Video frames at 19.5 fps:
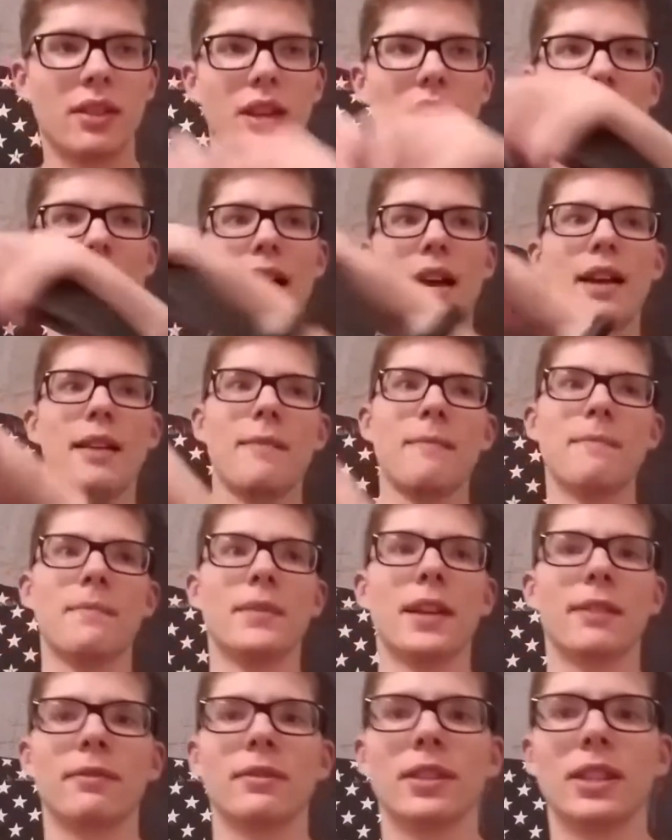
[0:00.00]
I am
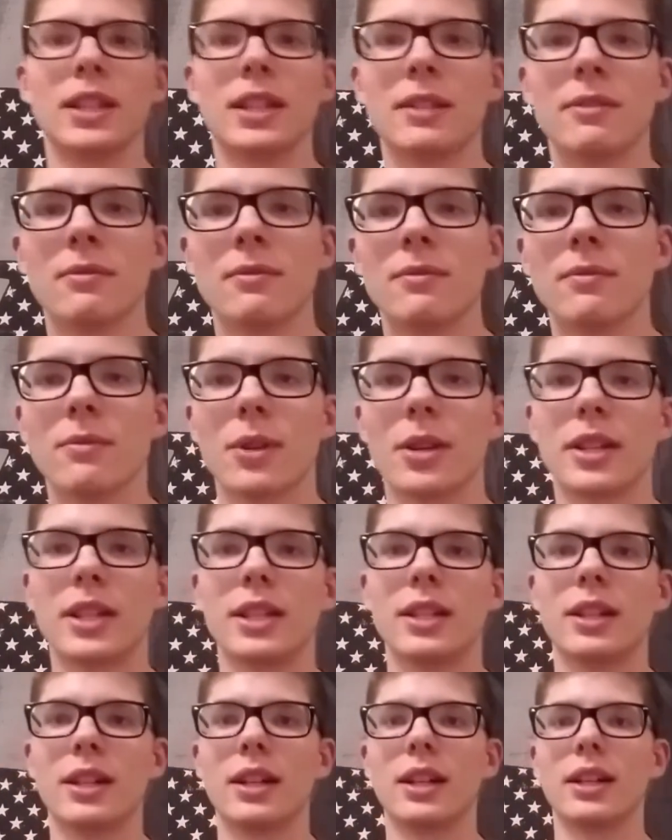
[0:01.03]
definitely
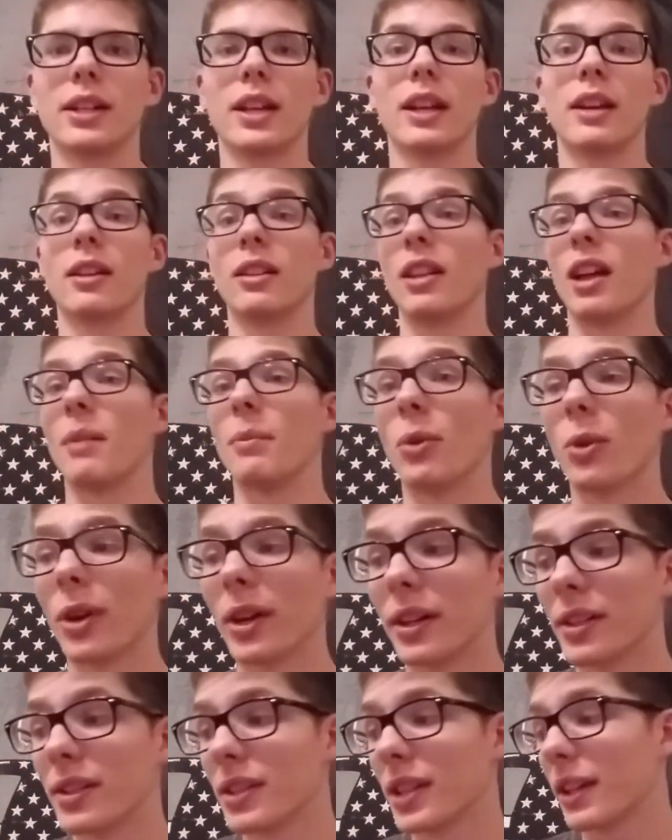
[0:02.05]
working on getting a lot
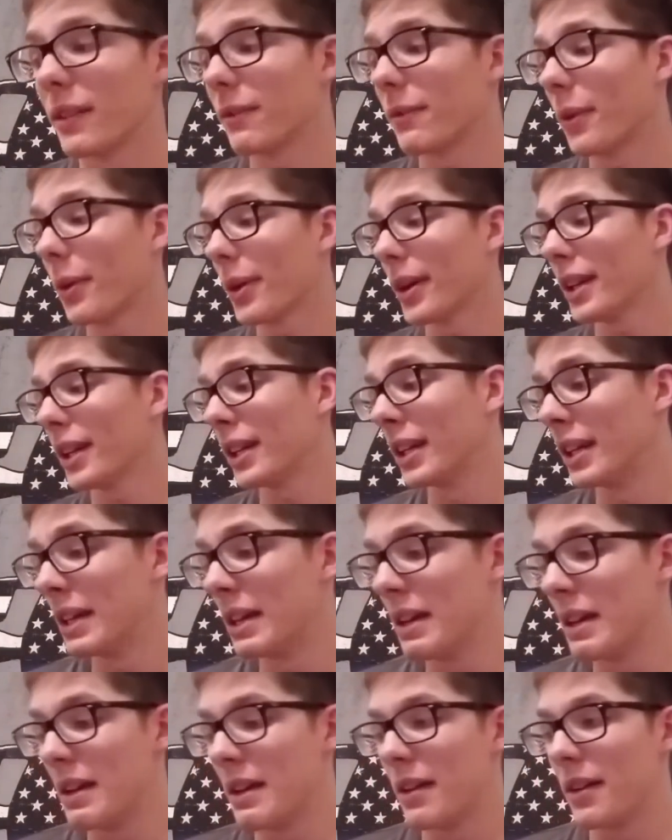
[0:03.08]
more stuff for it,
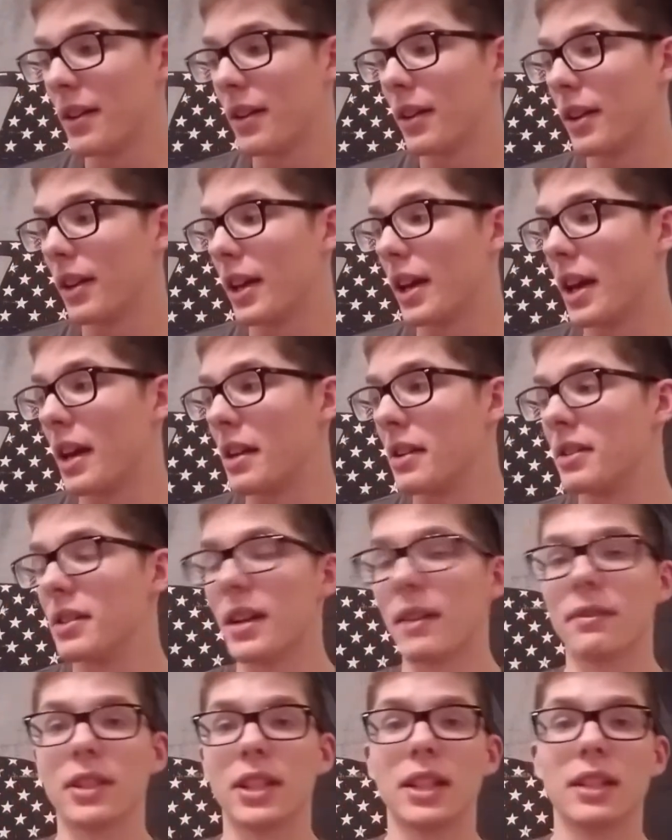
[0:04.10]
and
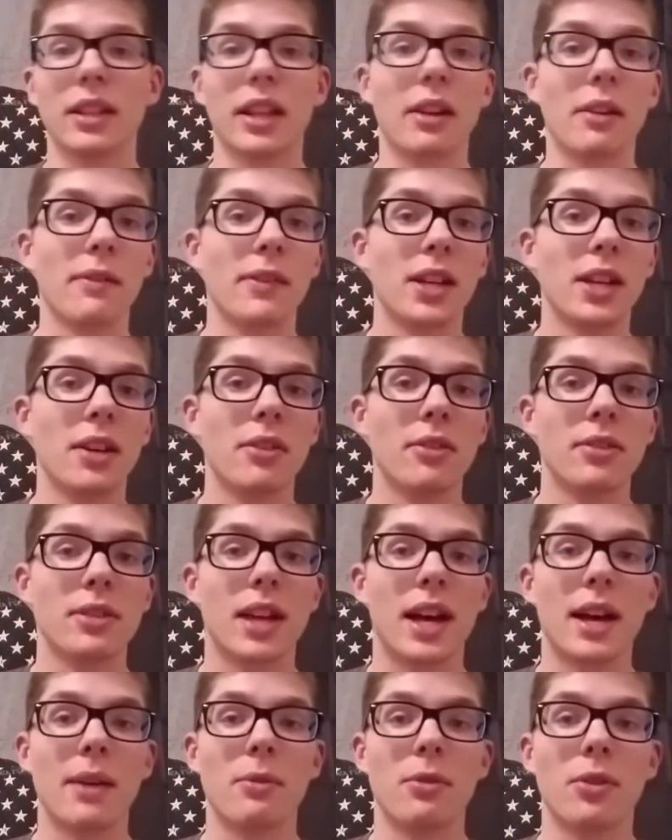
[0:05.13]
definitely in later videos
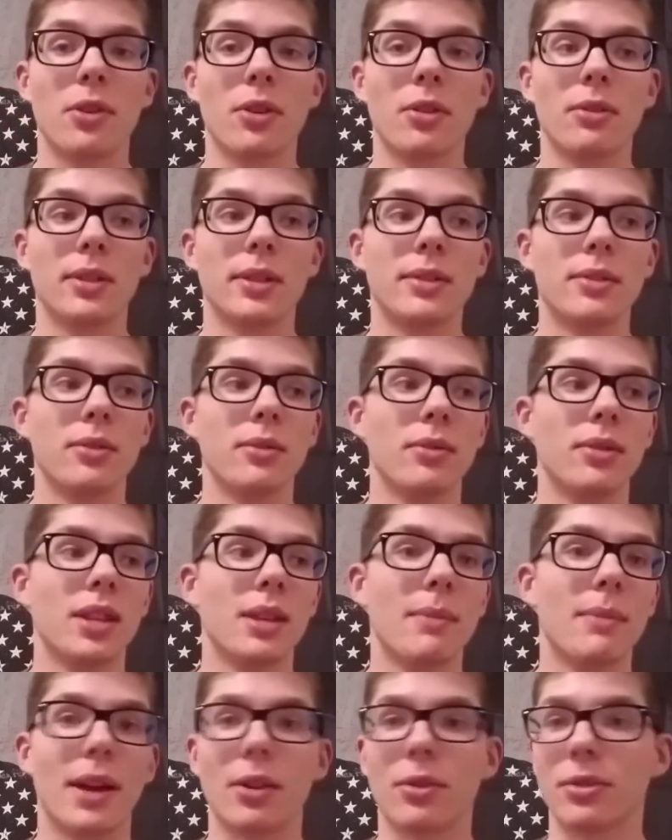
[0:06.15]
I will go into the
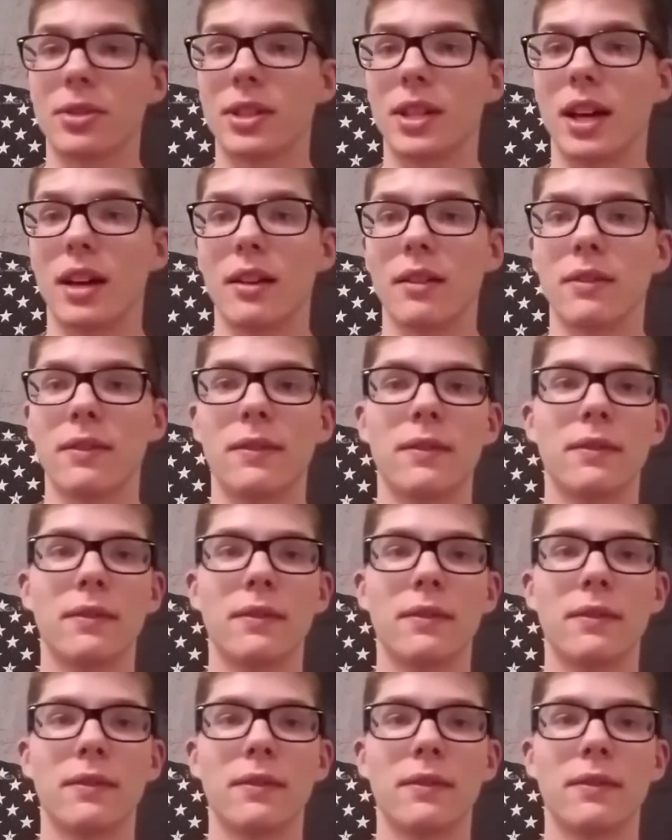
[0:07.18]
medical stuff,